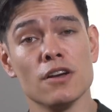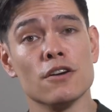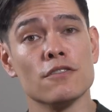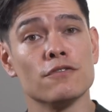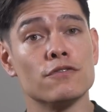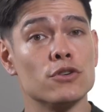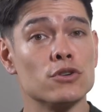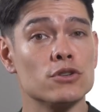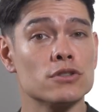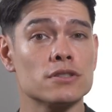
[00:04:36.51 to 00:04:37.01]

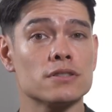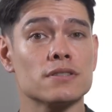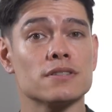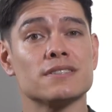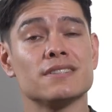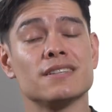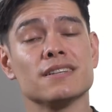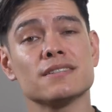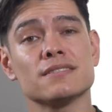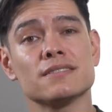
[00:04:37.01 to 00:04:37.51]
First,
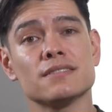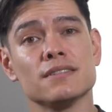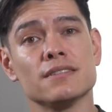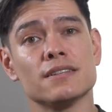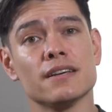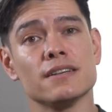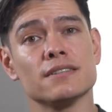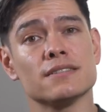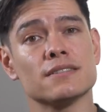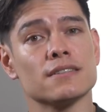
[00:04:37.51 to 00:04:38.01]

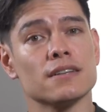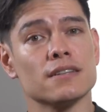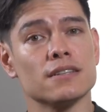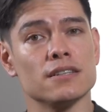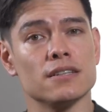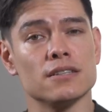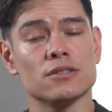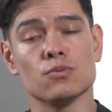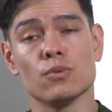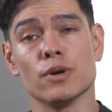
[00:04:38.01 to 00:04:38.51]
60-day
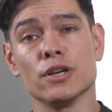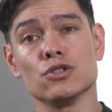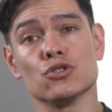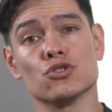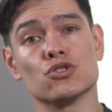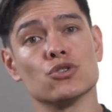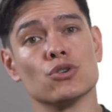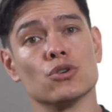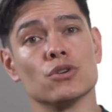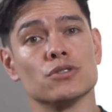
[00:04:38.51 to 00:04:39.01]
study is way too
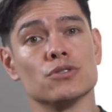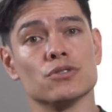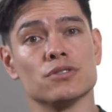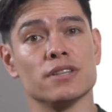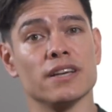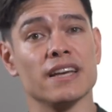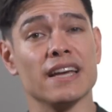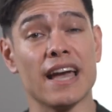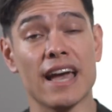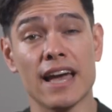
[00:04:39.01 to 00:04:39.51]
short to
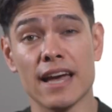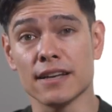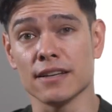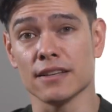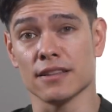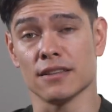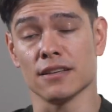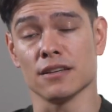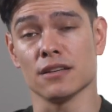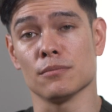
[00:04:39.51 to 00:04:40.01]
say
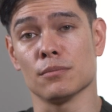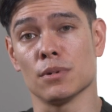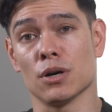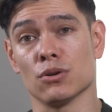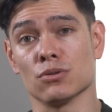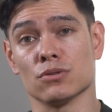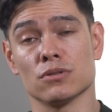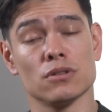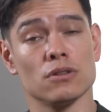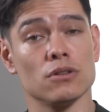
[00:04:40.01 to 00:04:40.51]
anything
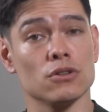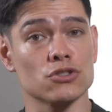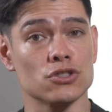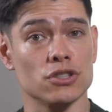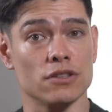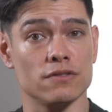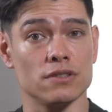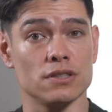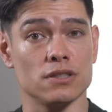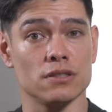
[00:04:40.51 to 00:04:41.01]
about
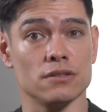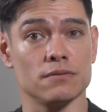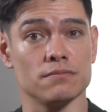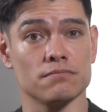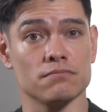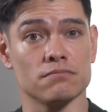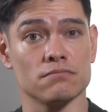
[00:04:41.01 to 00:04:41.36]
longevity.